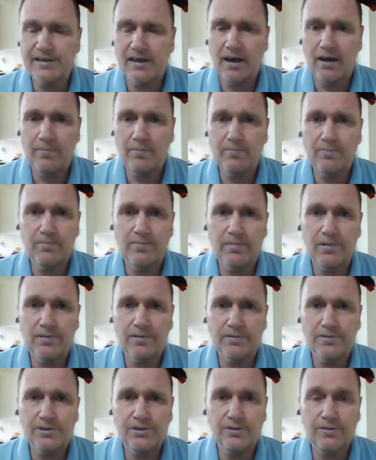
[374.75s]
come
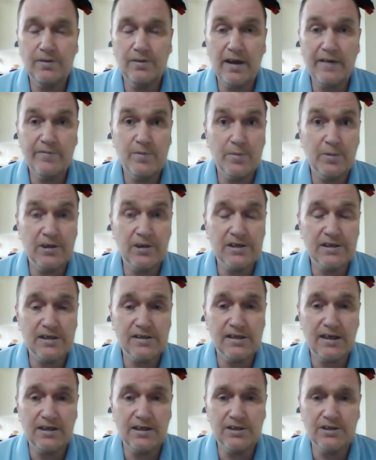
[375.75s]
to everybody's
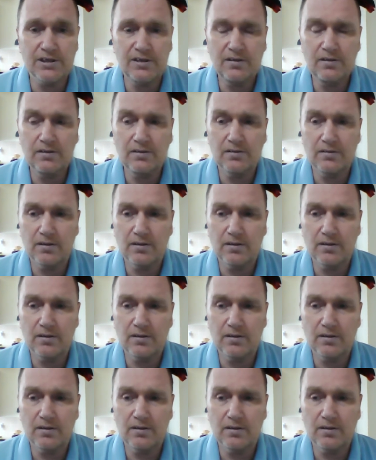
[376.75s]
attention.